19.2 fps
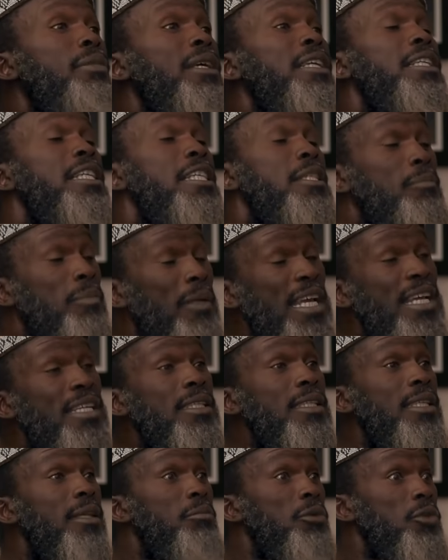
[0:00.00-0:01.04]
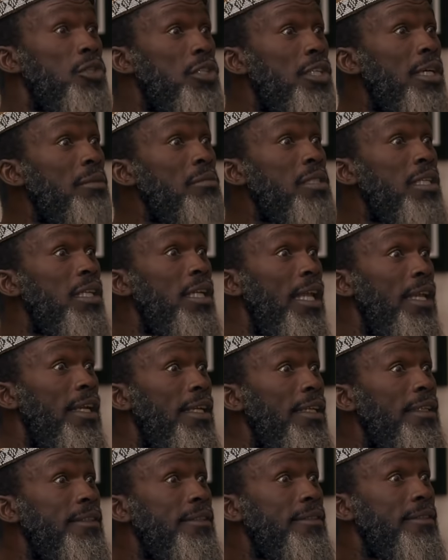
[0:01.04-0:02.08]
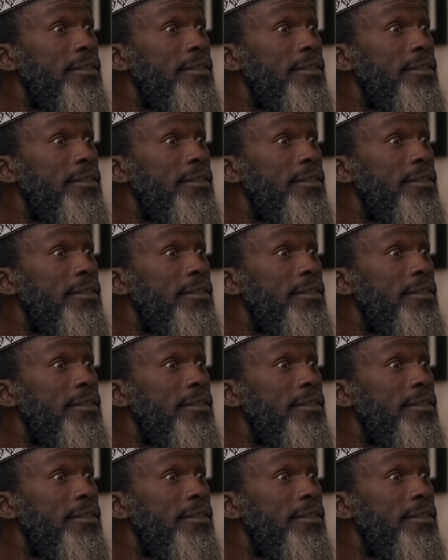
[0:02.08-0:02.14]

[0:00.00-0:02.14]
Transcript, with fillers: are being displayed in the museums in London.